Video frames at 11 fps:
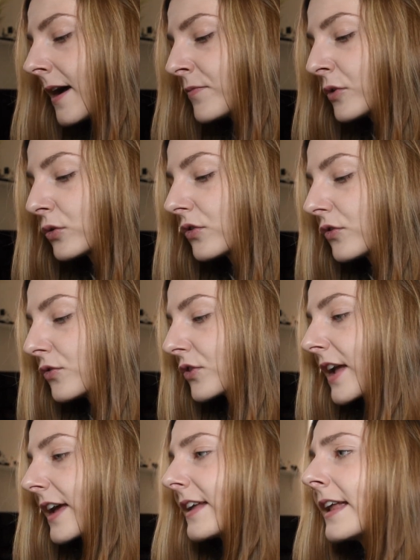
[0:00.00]
not to
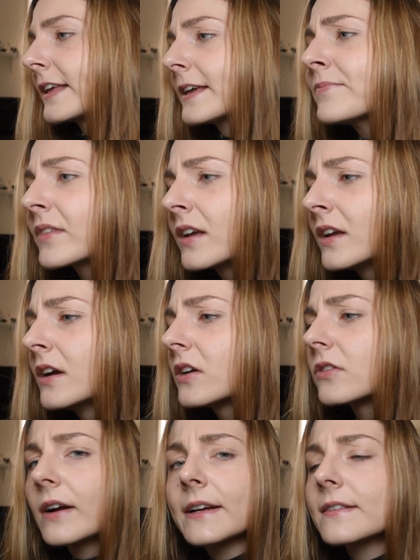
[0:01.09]
forget any.
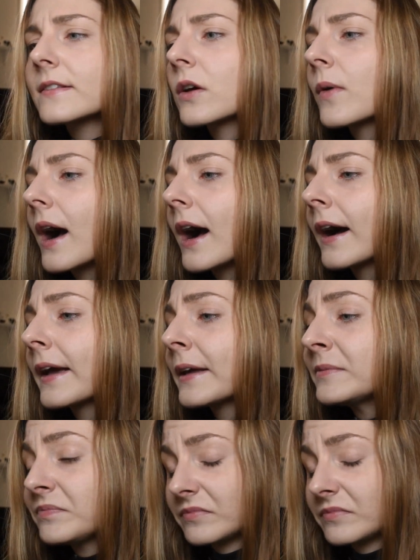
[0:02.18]
Right, so I